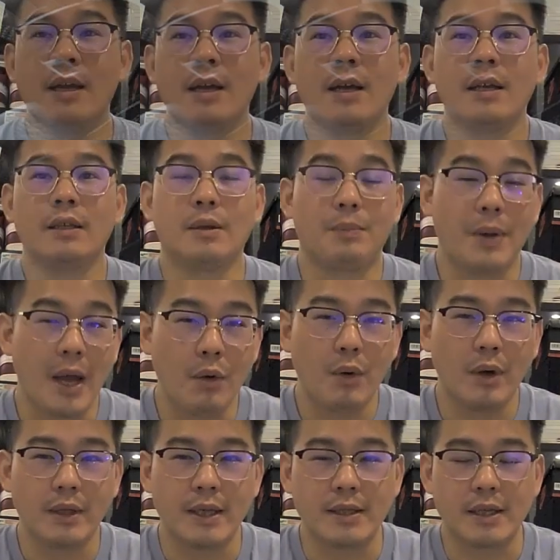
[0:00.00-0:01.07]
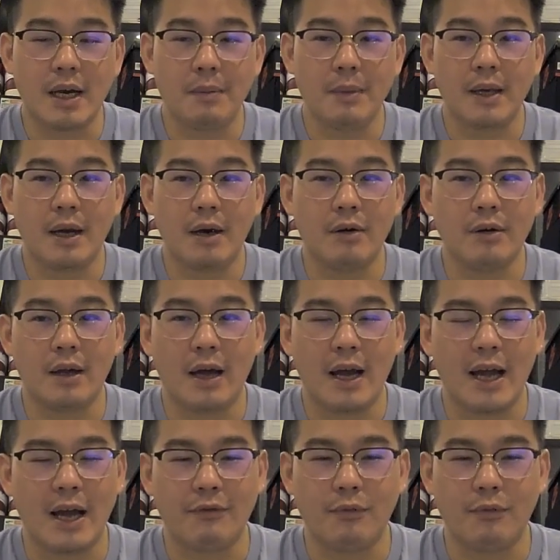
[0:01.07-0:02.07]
The pink one that's coming out, I have